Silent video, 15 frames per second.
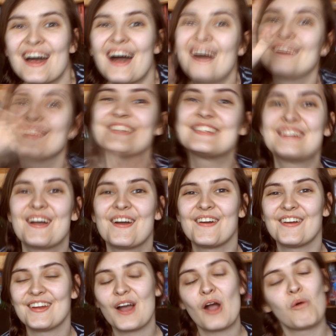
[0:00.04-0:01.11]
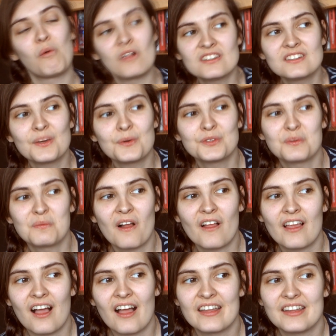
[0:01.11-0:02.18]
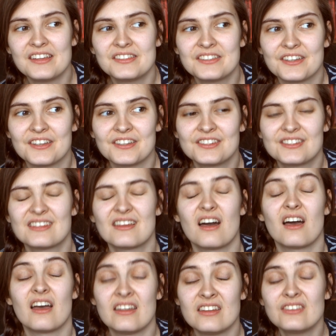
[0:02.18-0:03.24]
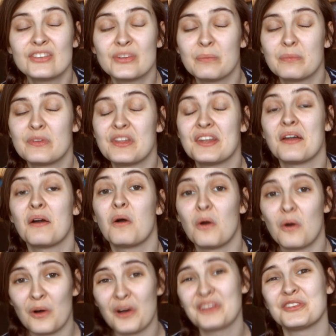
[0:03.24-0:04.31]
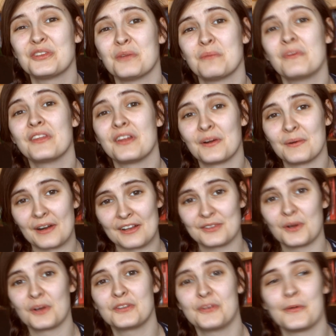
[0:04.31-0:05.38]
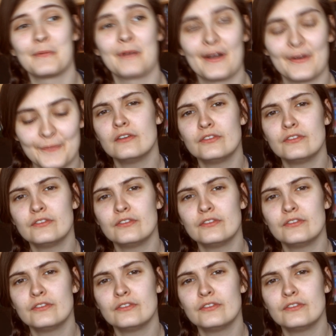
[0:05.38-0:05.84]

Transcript: How's it going? Whilst I was on my hiatus, I did something awesome that I want to talk to you about.